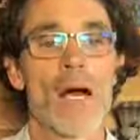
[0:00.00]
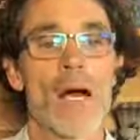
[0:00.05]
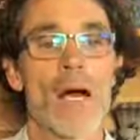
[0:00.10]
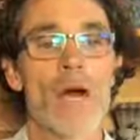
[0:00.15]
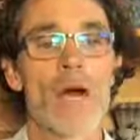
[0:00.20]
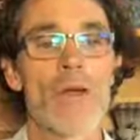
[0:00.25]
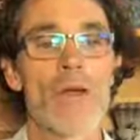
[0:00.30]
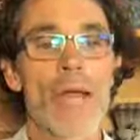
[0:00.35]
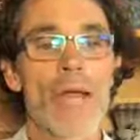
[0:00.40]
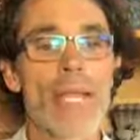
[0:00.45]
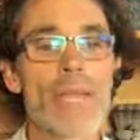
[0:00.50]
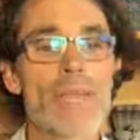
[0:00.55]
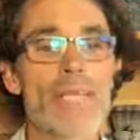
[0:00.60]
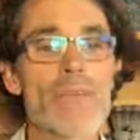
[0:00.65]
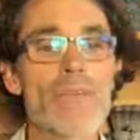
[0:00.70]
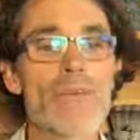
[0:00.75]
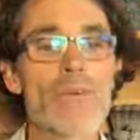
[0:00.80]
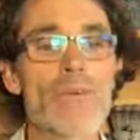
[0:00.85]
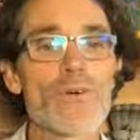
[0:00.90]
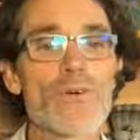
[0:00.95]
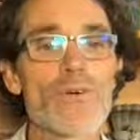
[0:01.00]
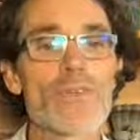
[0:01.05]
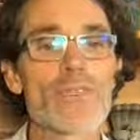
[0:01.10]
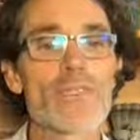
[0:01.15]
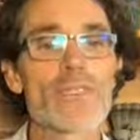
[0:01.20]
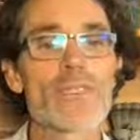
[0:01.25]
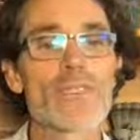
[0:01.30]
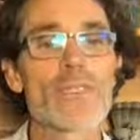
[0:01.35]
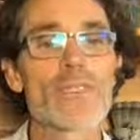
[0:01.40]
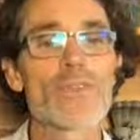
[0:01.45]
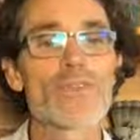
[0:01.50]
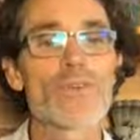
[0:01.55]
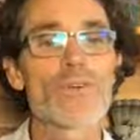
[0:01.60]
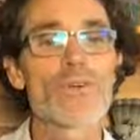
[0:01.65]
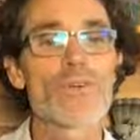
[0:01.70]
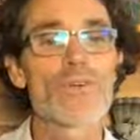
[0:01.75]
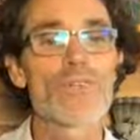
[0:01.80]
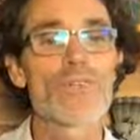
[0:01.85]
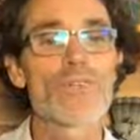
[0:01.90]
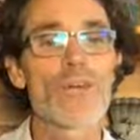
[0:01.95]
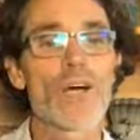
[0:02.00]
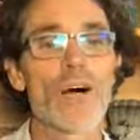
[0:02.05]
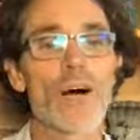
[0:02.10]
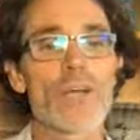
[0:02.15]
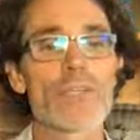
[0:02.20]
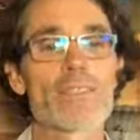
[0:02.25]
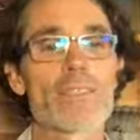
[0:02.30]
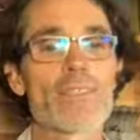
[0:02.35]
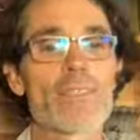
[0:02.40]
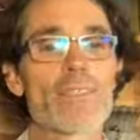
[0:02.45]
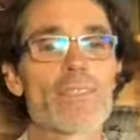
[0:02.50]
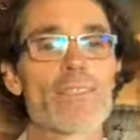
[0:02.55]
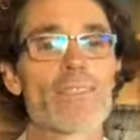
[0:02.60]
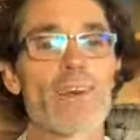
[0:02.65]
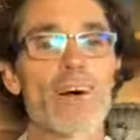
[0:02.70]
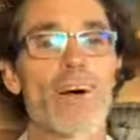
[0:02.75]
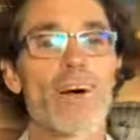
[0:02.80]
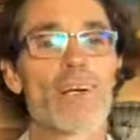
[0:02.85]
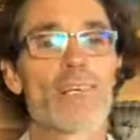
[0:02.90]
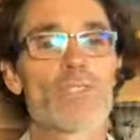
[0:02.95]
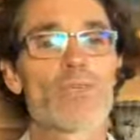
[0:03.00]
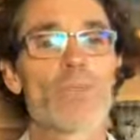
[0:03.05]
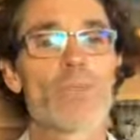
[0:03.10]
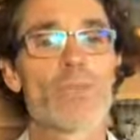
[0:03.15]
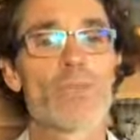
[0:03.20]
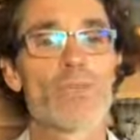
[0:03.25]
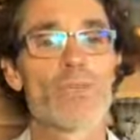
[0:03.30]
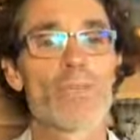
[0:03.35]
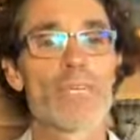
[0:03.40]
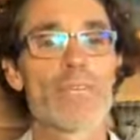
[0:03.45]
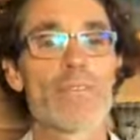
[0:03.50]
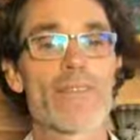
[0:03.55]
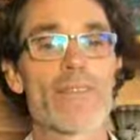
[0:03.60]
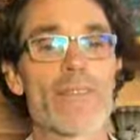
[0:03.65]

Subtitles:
Are any of those essentials toxic to dogs when breathed?